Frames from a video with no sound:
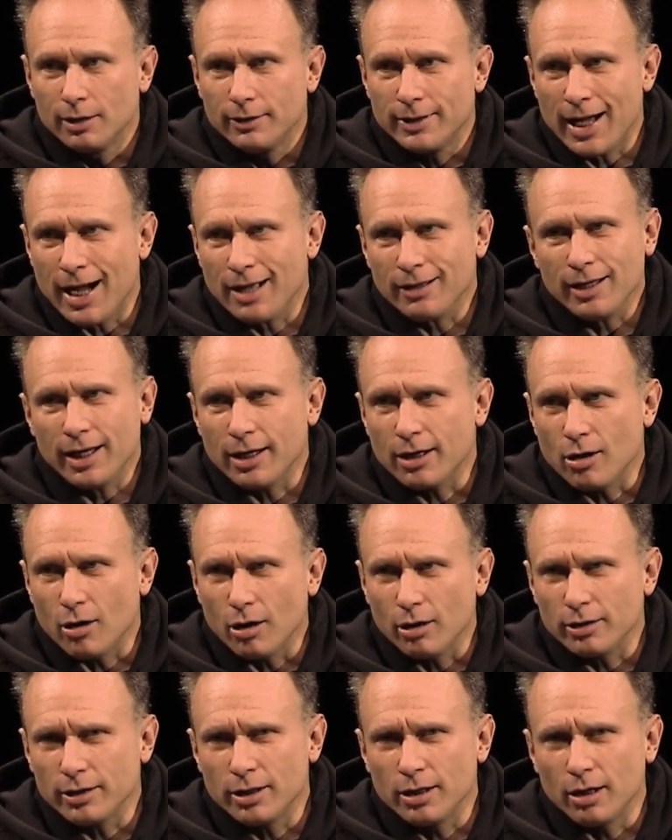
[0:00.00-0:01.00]
Not like
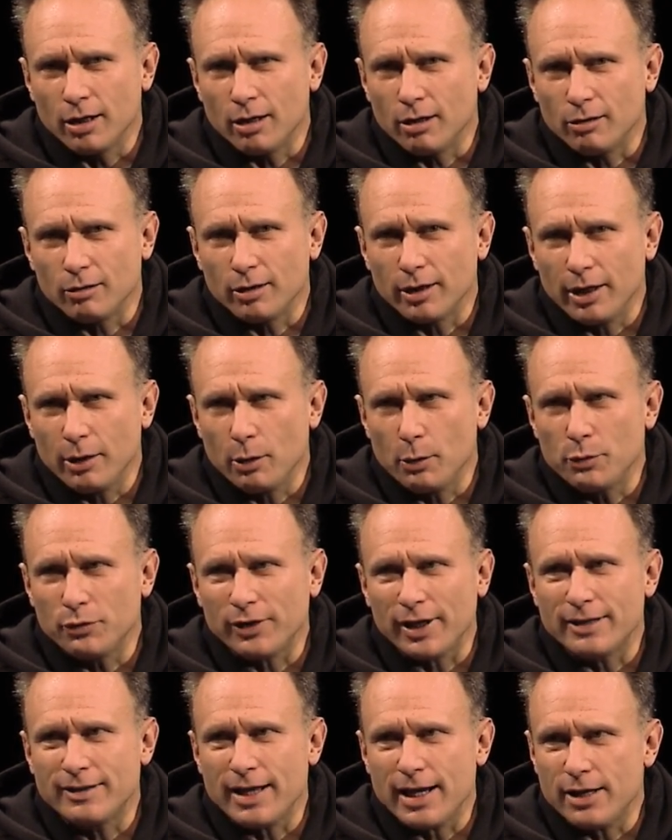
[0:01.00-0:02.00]
you know, it was
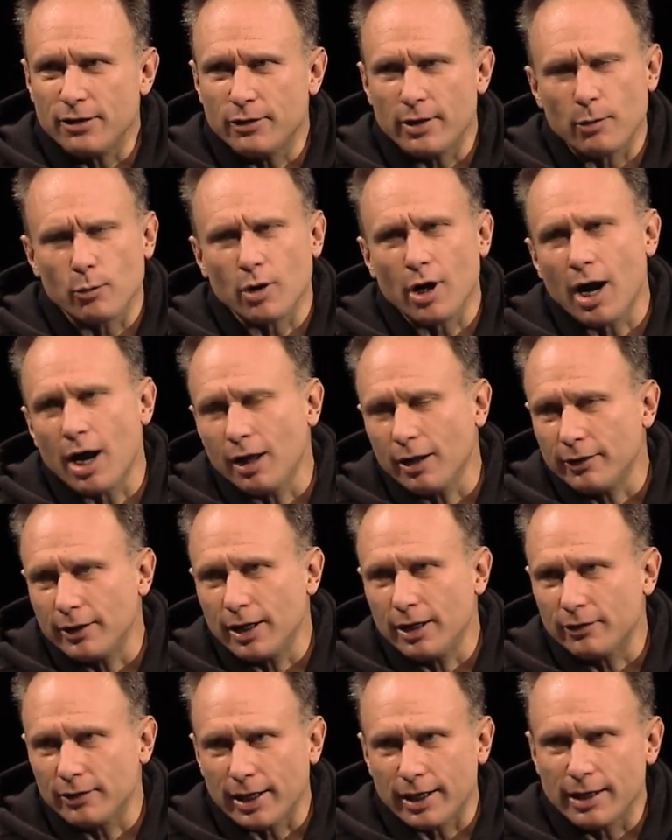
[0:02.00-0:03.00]
like days that were
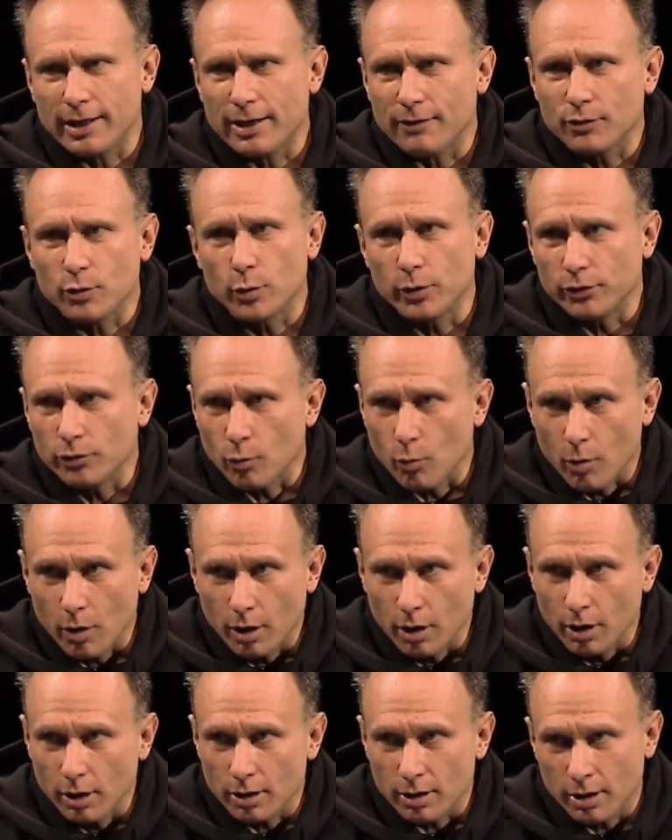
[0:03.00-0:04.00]
holidays. Like I didn't have to go into
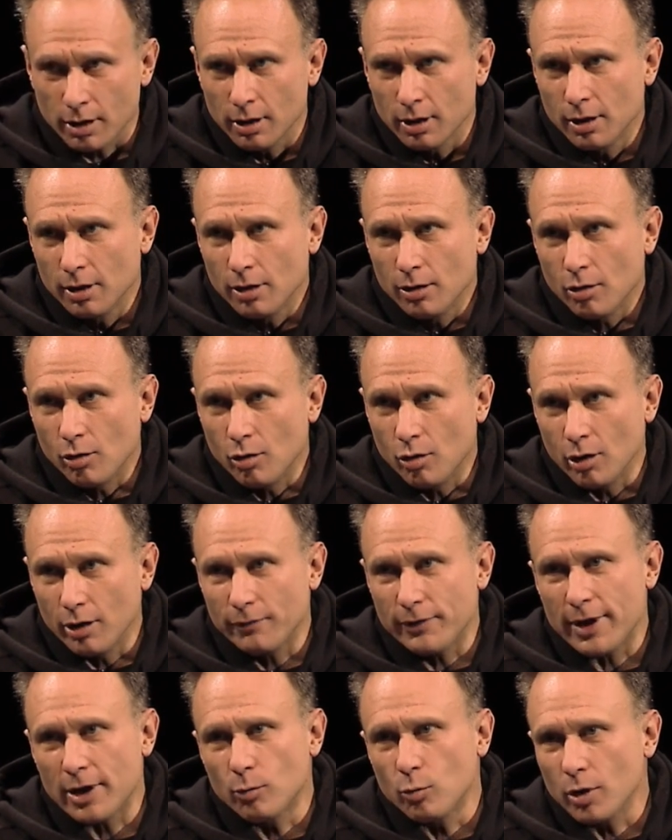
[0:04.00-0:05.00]
work, or
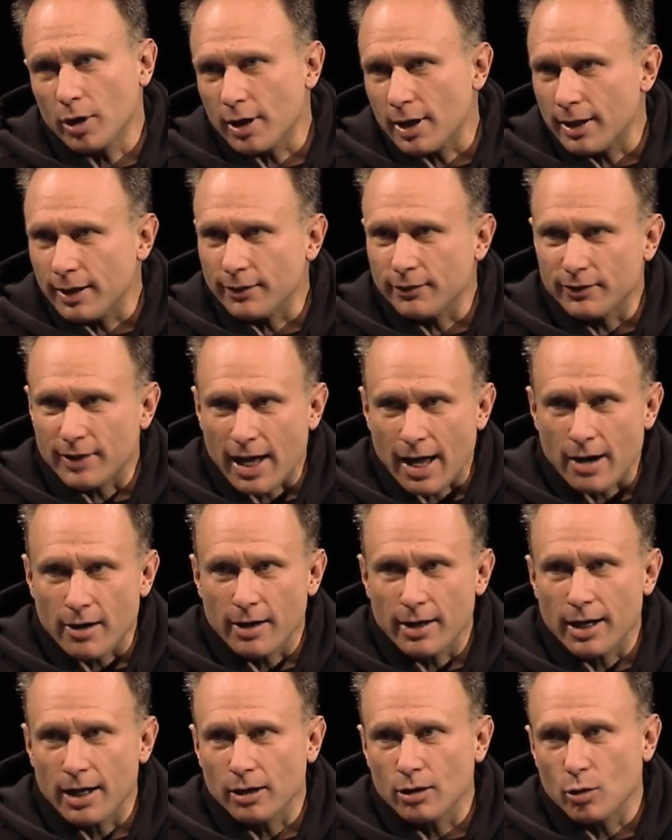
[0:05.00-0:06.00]
if they had to work out on a
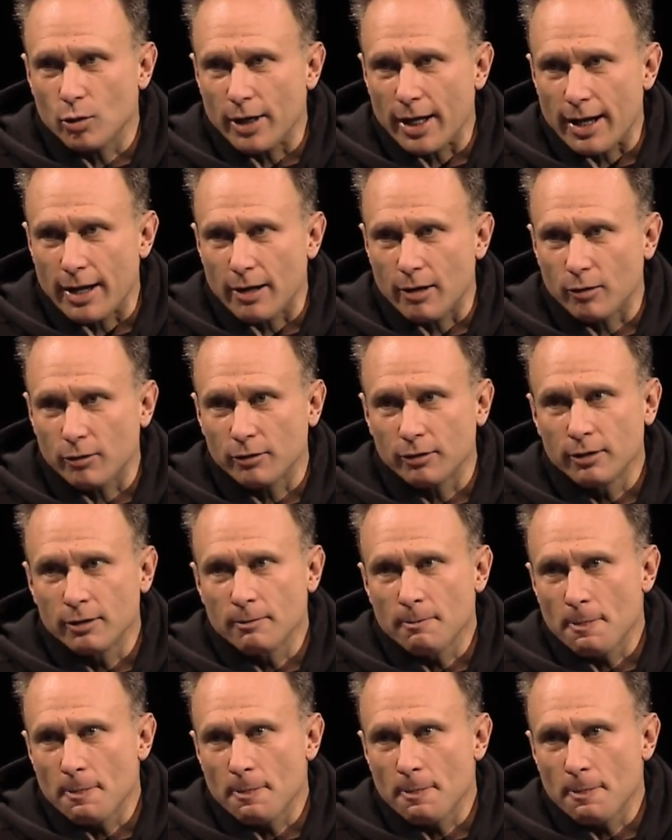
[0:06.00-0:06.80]
Saturday, I'd go down.